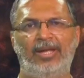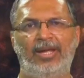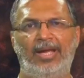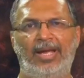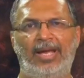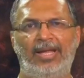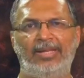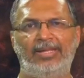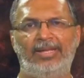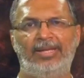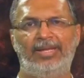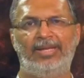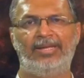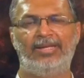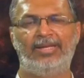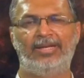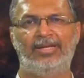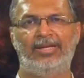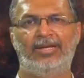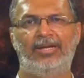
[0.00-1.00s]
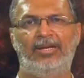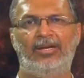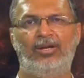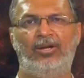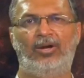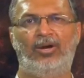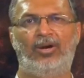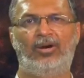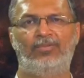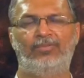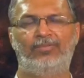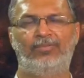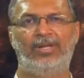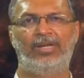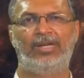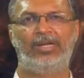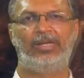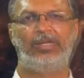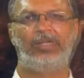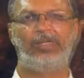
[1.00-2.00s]
and the integral of
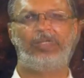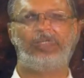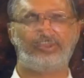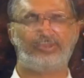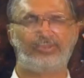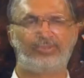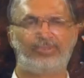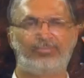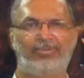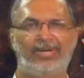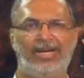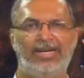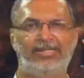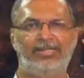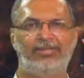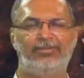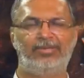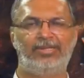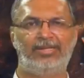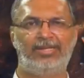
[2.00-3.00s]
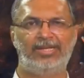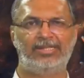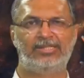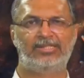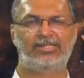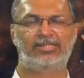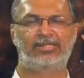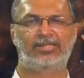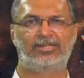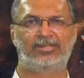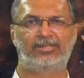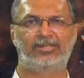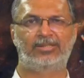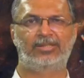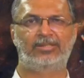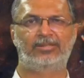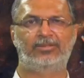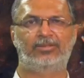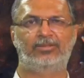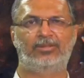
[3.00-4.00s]
the refractive index
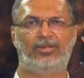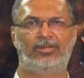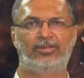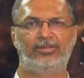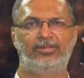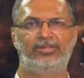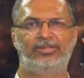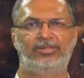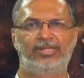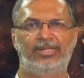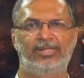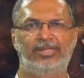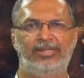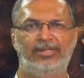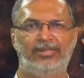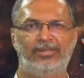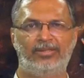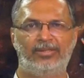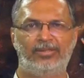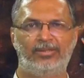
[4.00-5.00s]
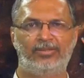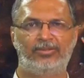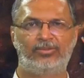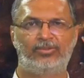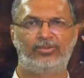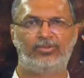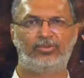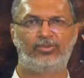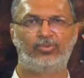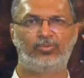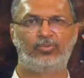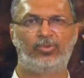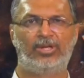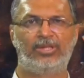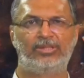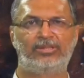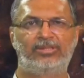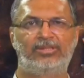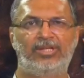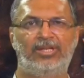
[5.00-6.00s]
structure constant
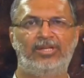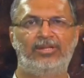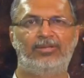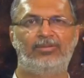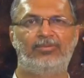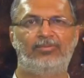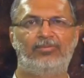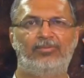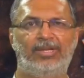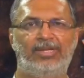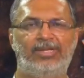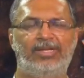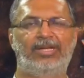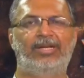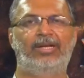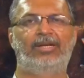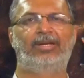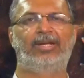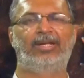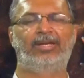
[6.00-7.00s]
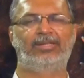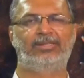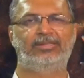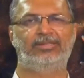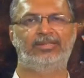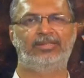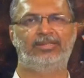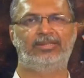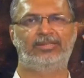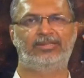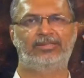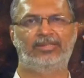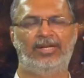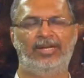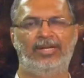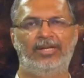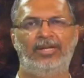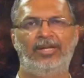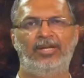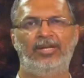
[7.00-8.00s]
toward the vertical direction in the
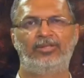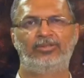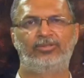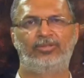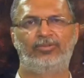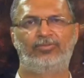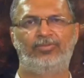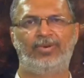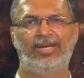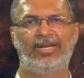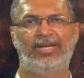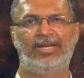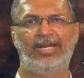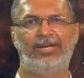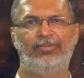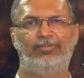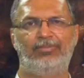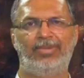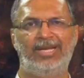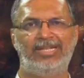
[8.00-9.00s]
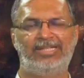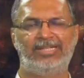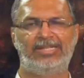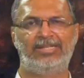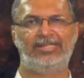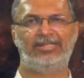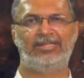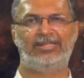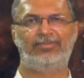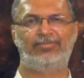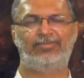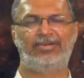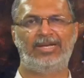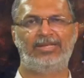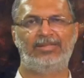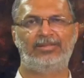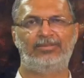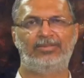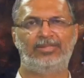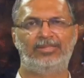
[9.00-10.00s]
sky. So, if I can measure the
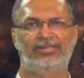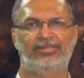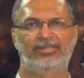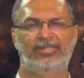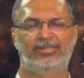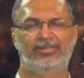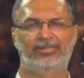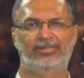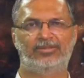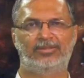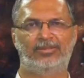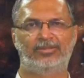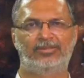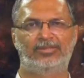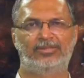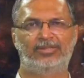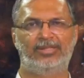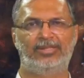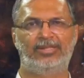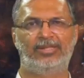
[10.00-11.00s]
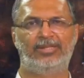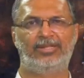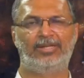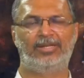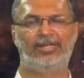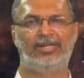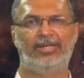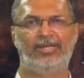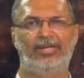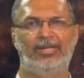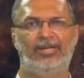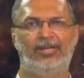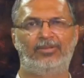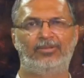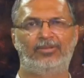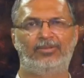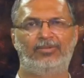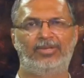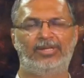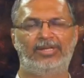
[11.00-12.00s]
refractive index structure constant integral
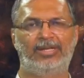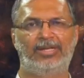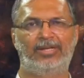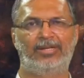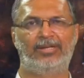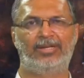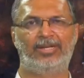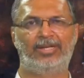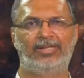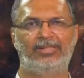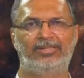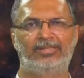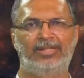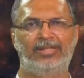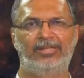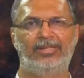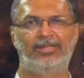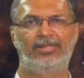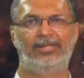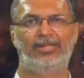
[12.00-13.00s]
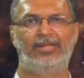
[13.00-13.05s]
along the vertical direction,